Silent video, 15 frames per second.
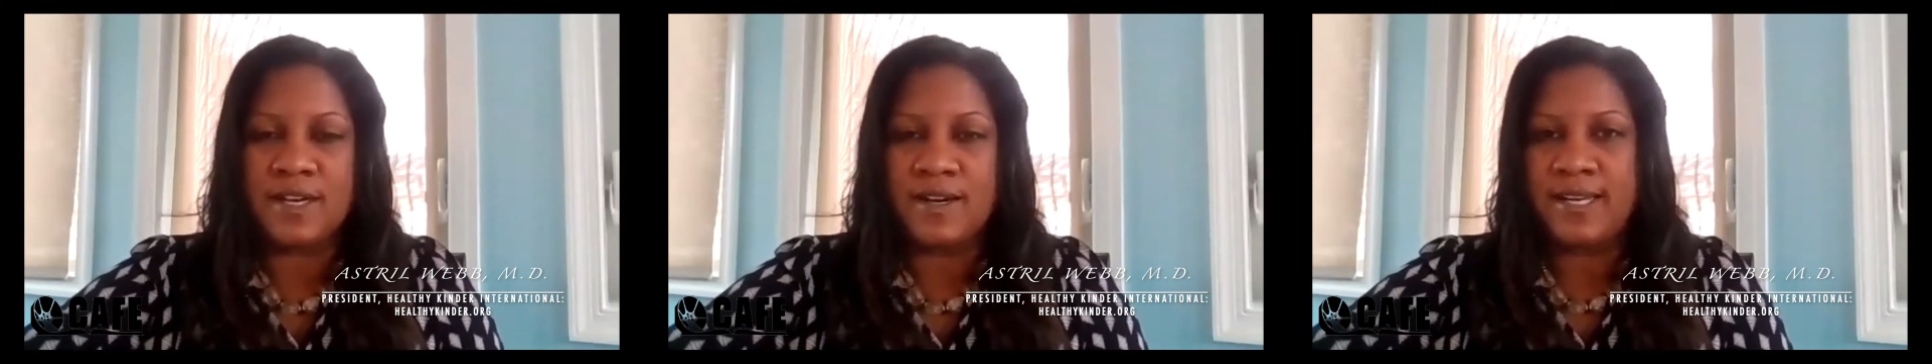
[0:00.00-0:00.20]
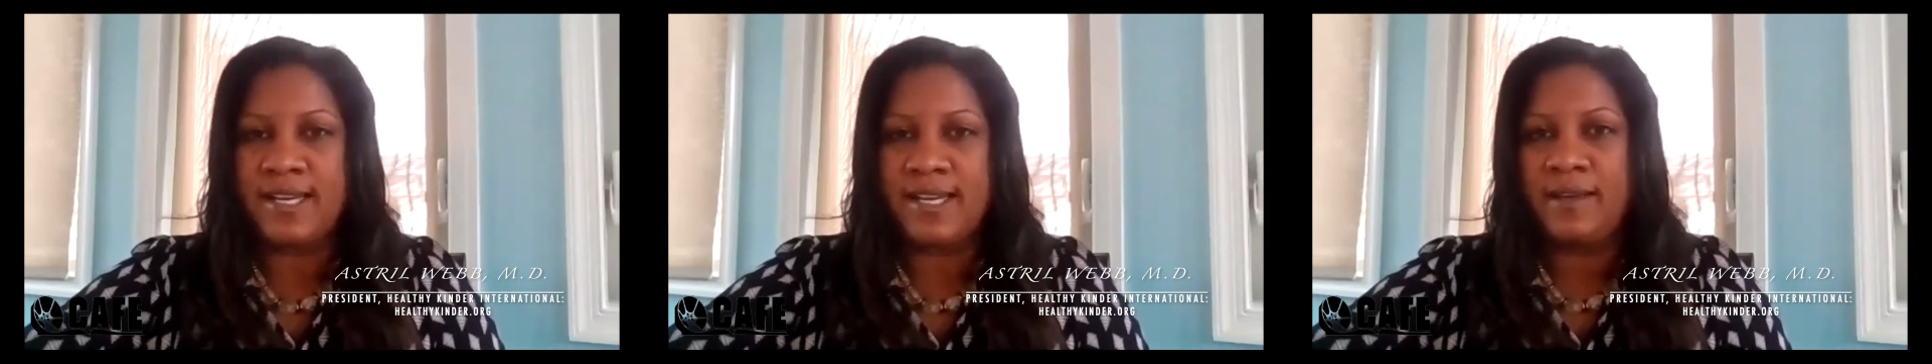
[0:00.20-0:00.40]

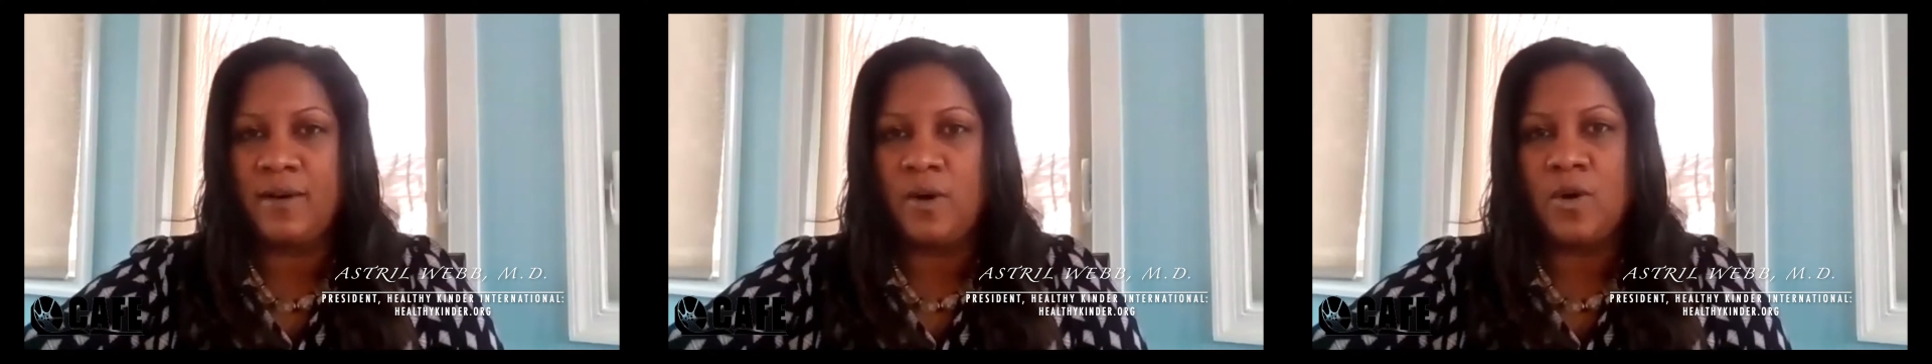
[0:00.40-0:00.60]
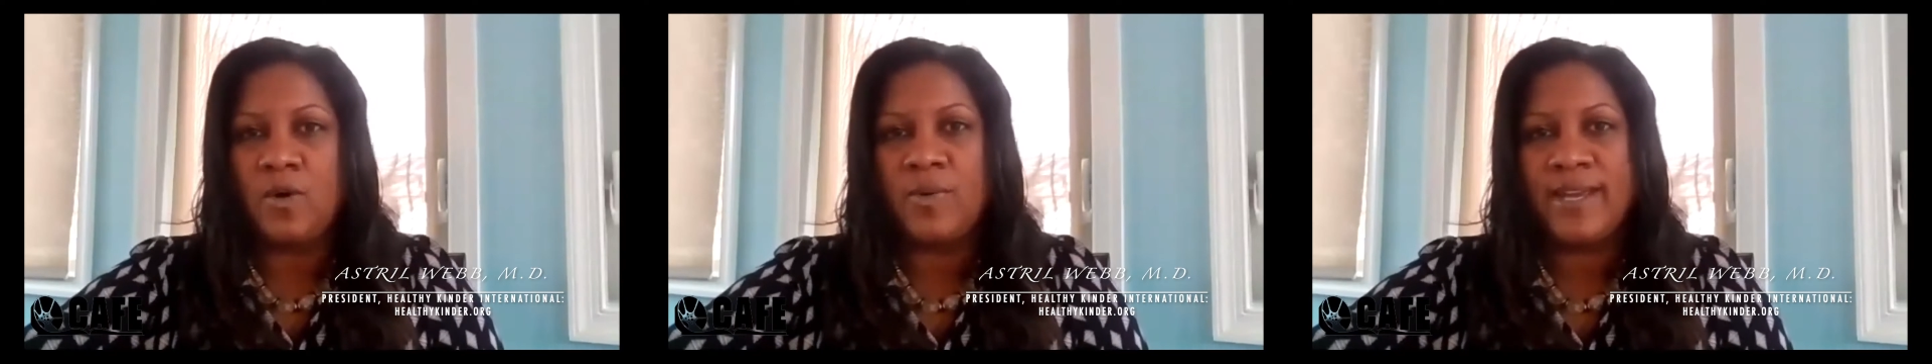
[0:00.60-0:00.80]
Are they
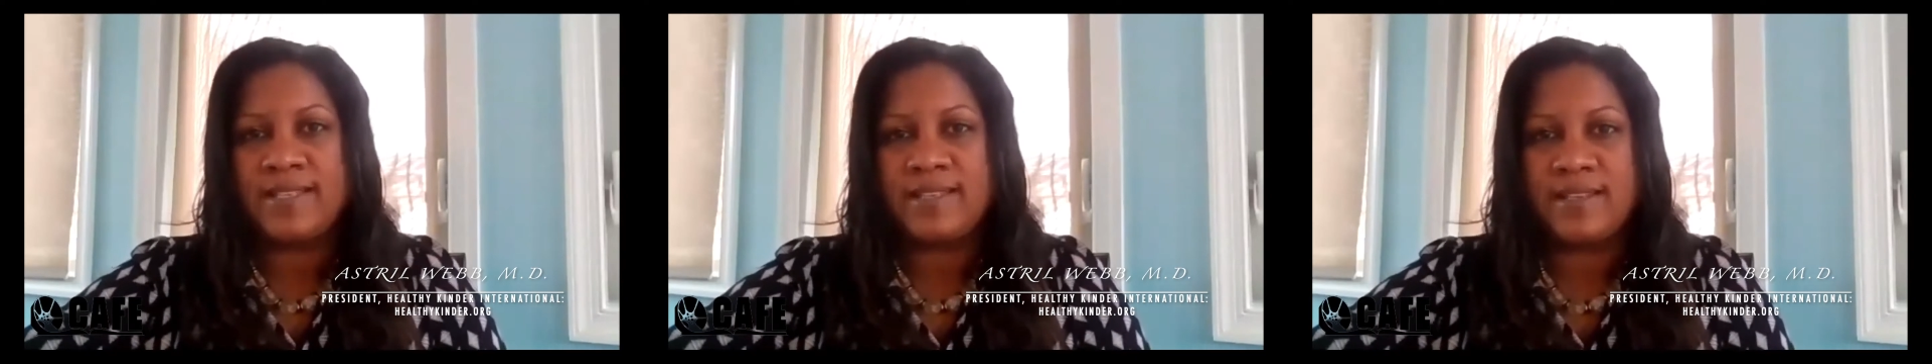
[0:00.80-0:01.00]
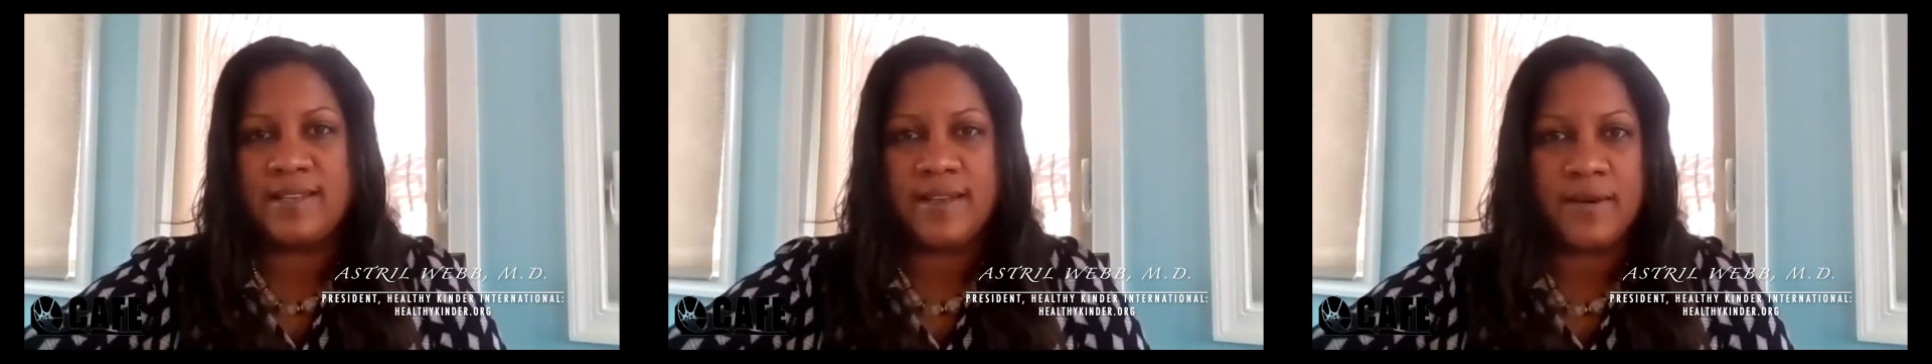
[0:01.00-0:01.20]

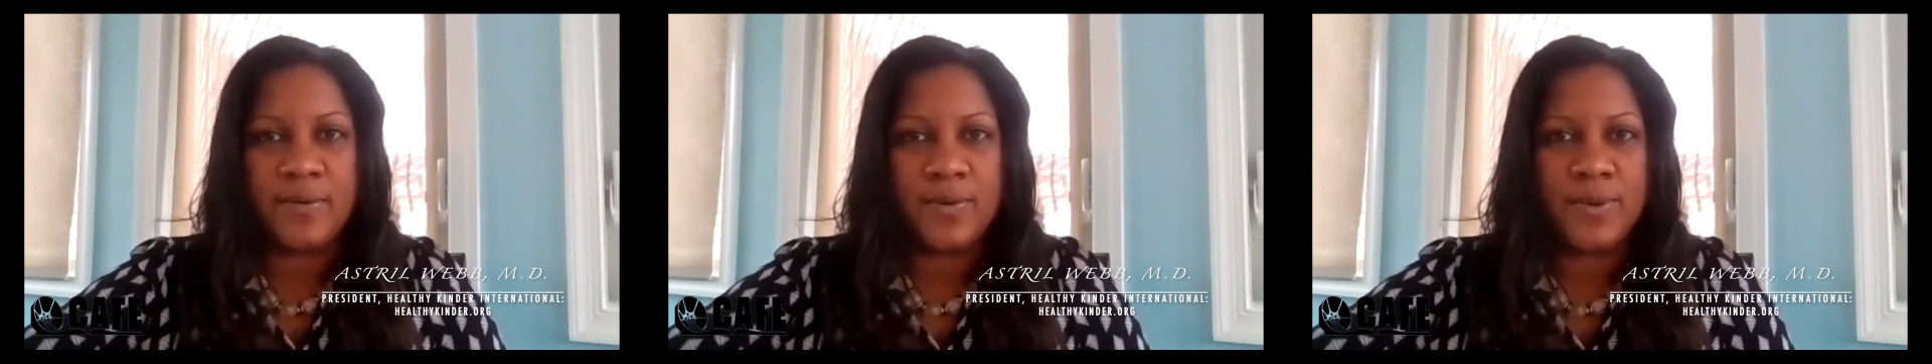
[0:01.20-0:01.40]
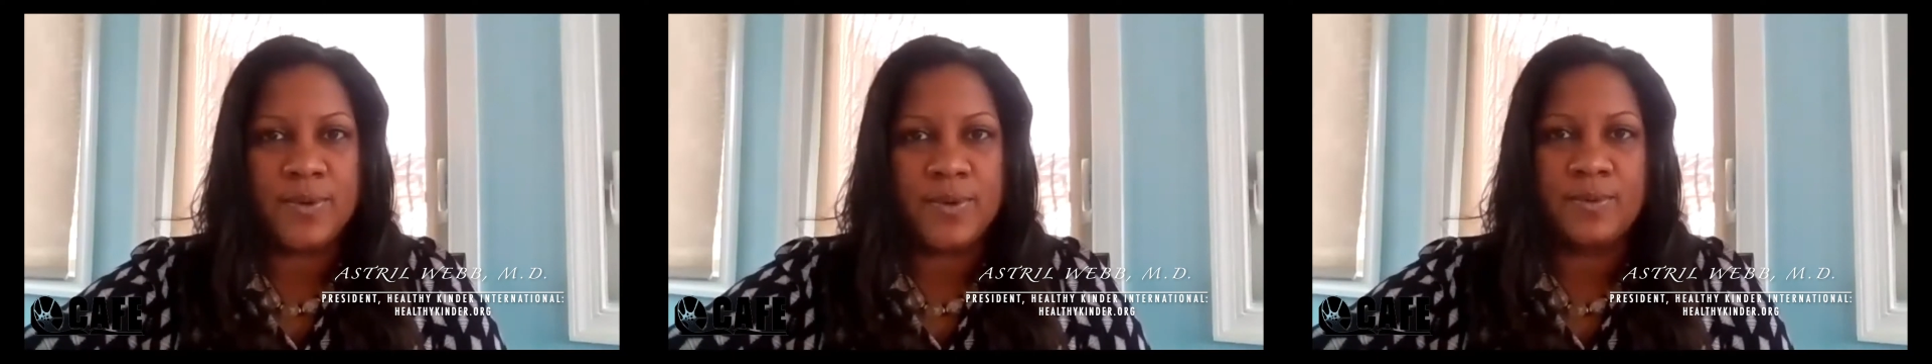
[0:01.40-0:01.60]
always in their
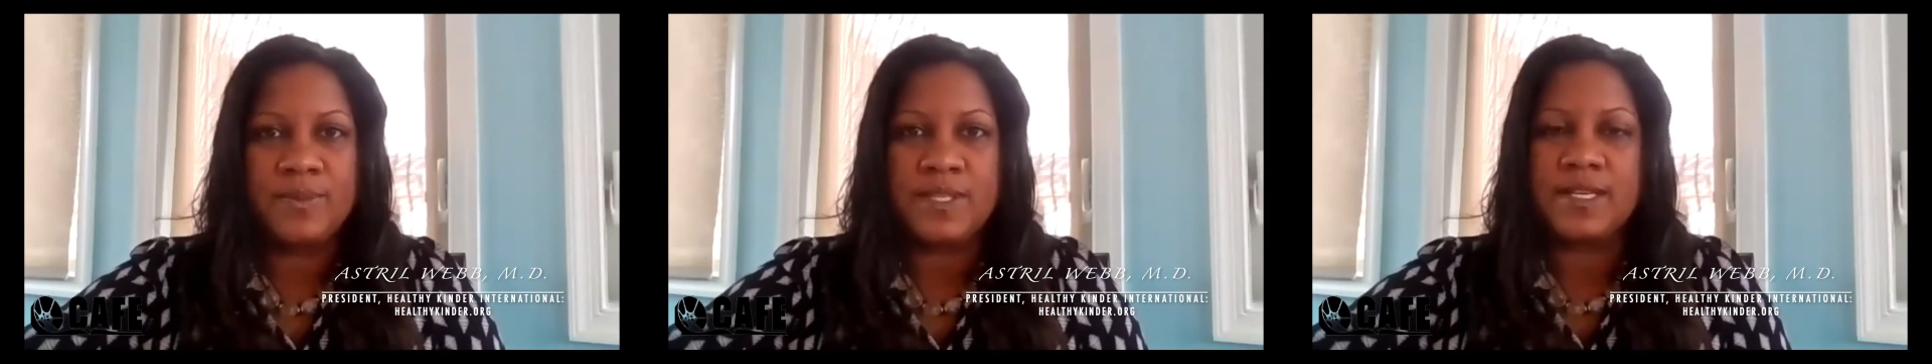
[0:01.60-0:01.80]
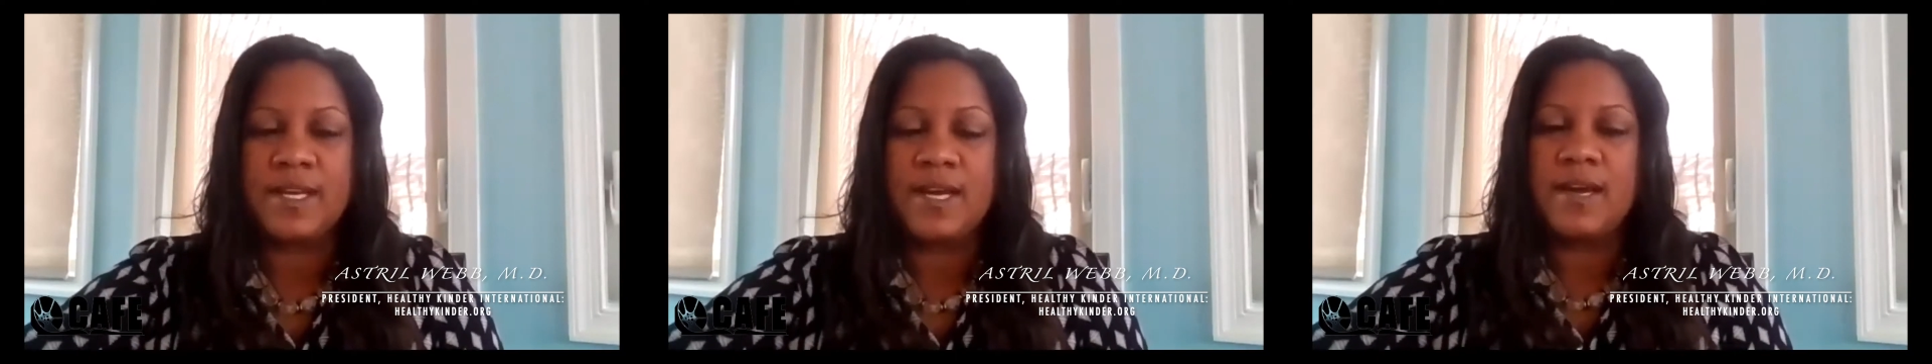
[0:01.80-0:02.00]
rooms?